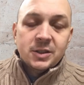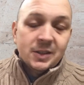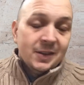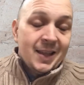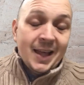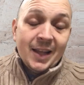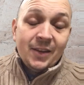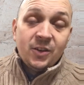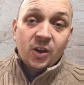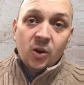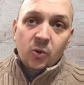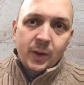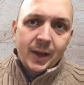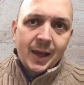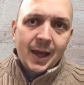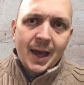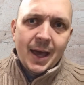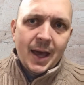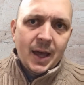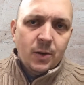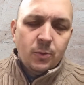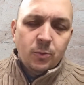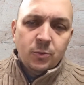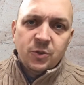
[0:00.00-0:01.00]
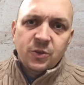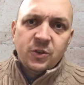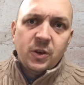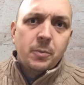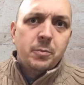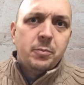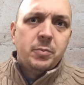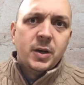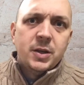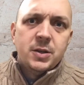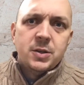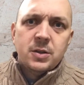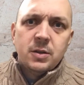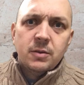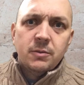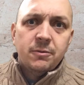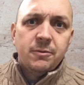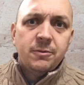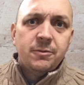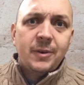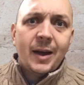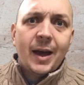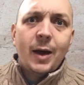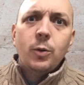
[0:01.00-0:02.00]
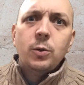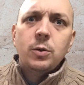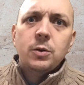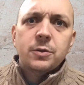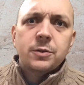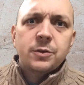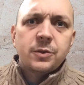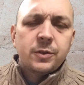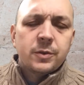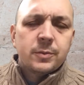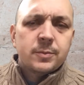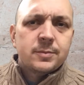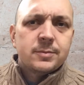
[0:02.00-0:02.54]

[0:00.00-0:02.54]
and that's all we had, just a bunch of vowels.